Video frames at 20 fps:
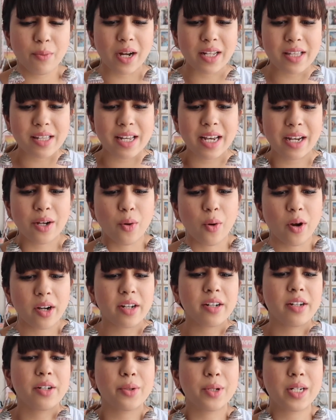once I
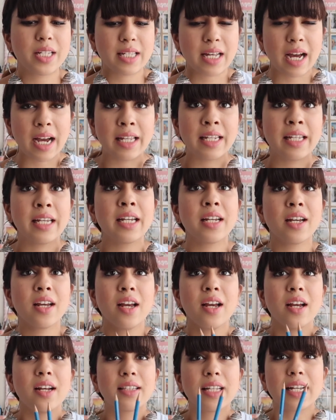got into designing
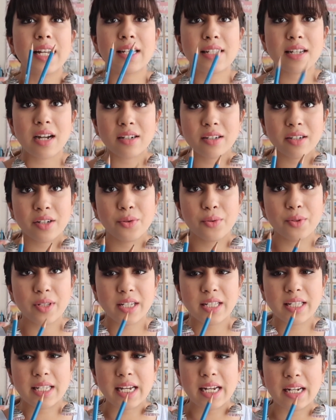that I started
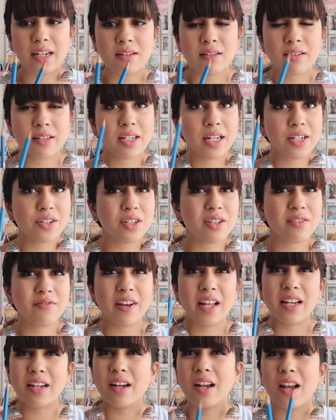using Staedtlers, and I just
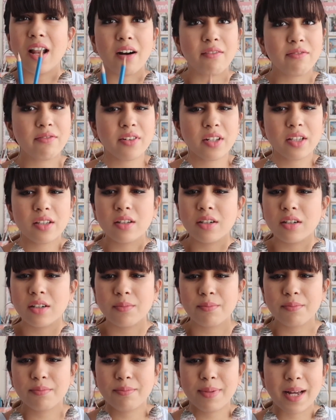fell in love with
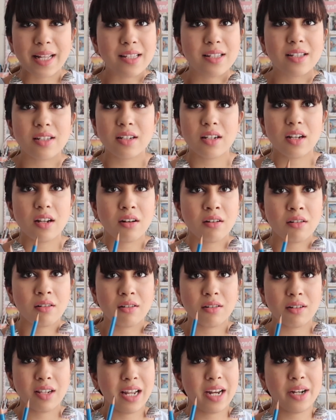the pencil
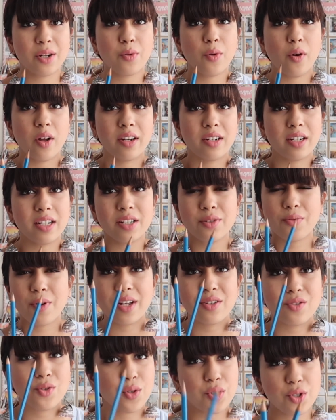lead quality, so
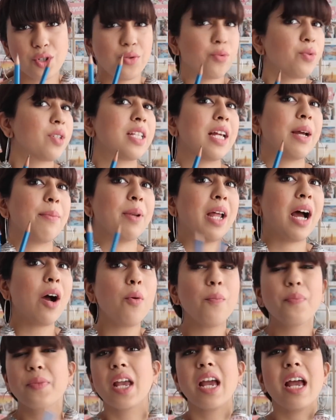I just use them
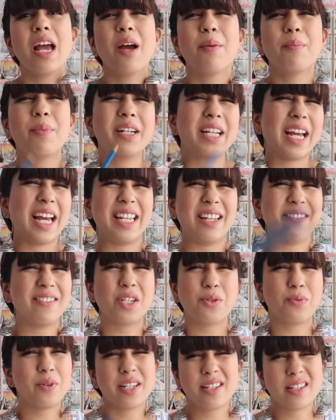now. But any
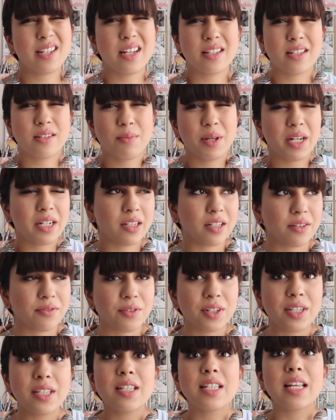which ways doesn't make a
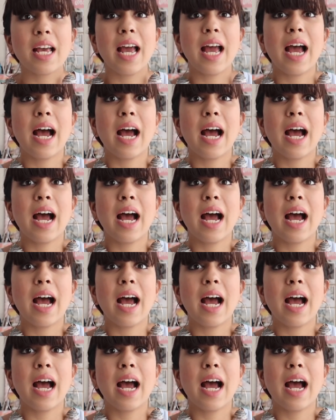difference.